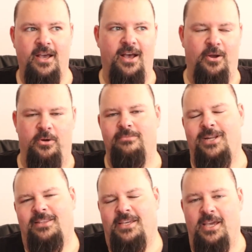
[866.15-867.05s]
or
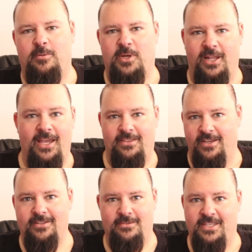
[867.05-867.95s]
not the king, but like
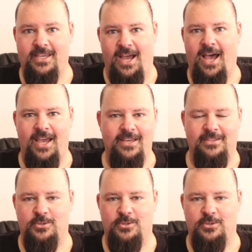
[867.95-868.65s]
the